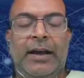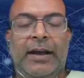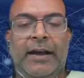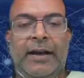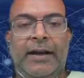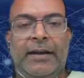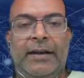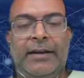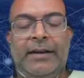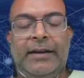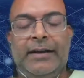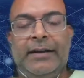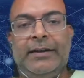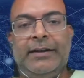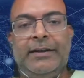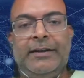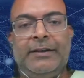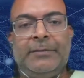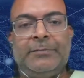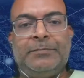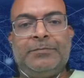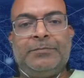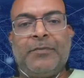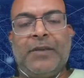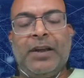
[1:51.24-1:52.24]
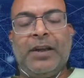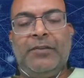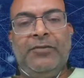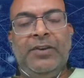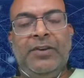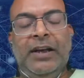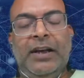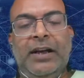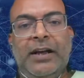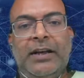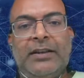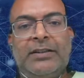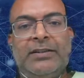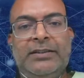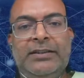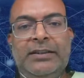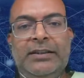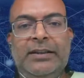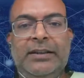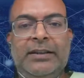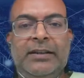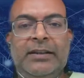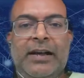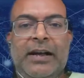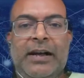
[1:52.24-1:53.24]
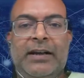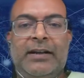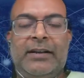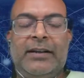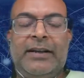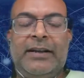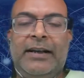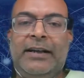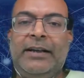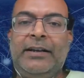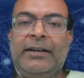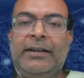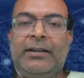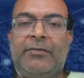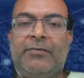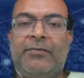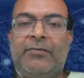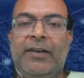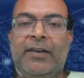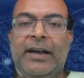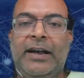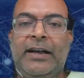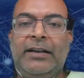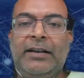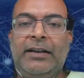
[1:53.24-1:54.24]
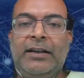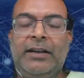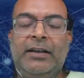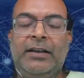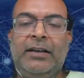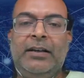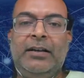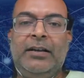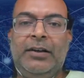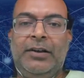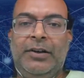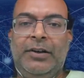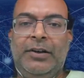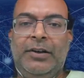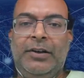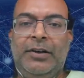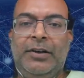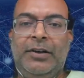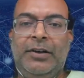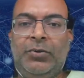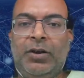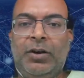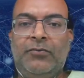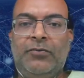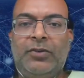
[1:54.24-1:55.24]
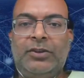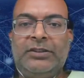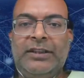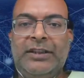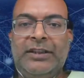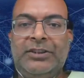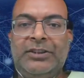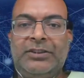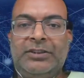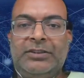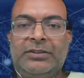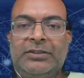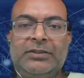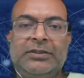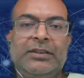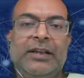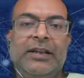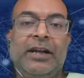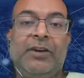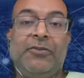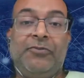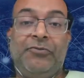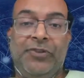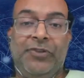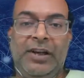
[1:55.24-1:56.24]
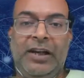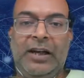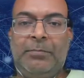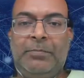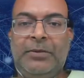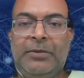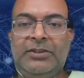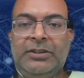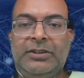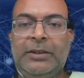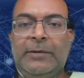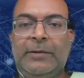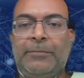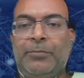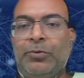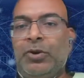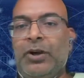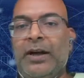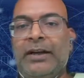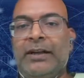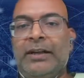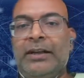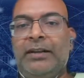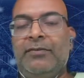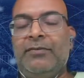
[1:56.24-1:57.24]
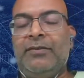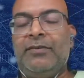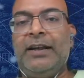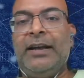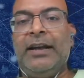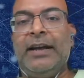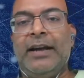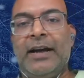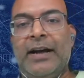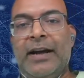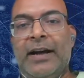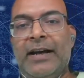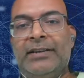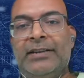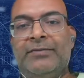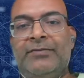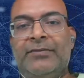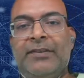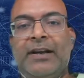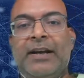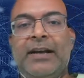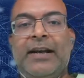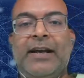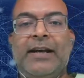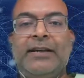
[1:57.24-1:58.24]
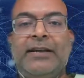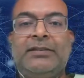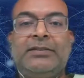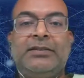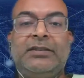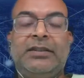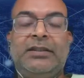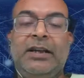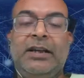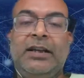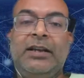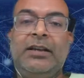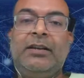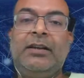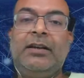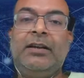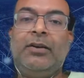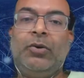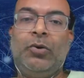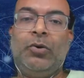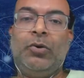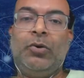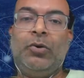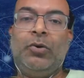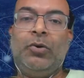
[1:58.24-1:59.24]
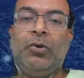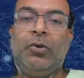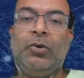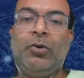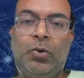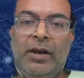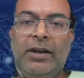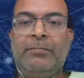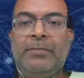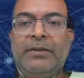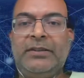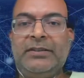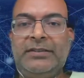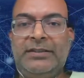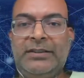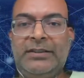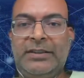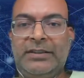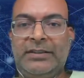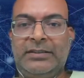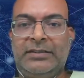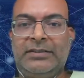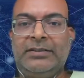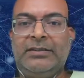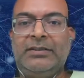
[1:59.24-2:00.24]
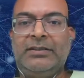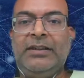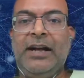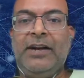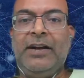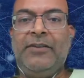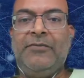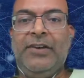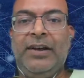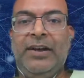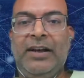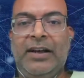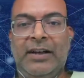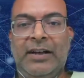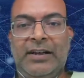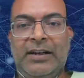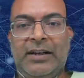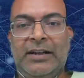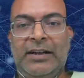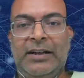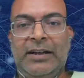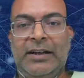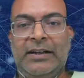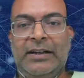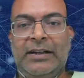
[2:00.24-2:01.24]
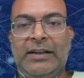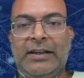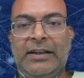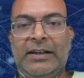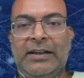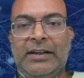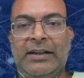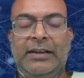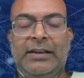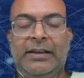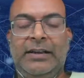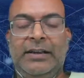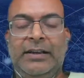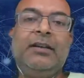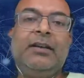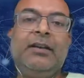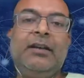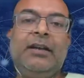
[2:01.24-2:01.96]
And we are seeing that getting reflected in new conversations that we are pitching proactively, as well as in the older business that we are conducting